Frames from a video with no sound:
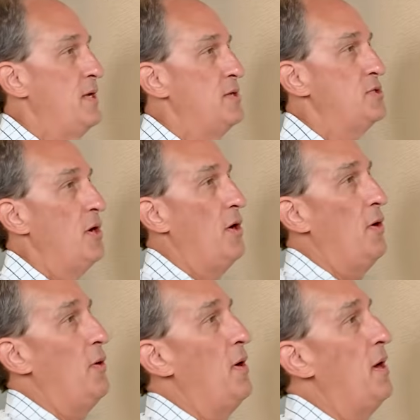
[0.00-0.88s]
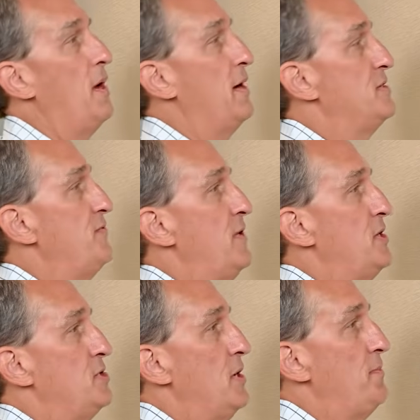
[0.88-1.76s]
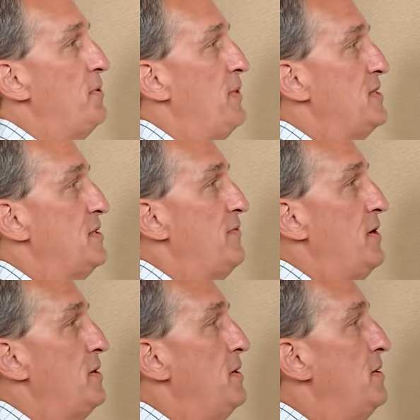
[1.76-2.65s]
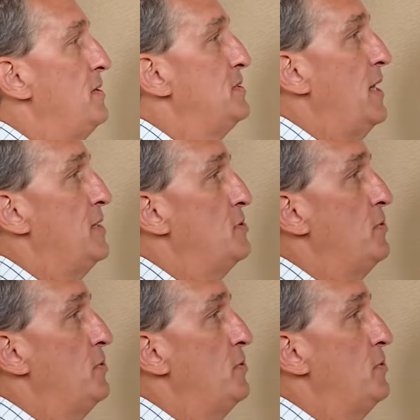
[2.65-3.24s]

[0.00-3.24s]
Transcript: So let's finish up the rest of our schedule.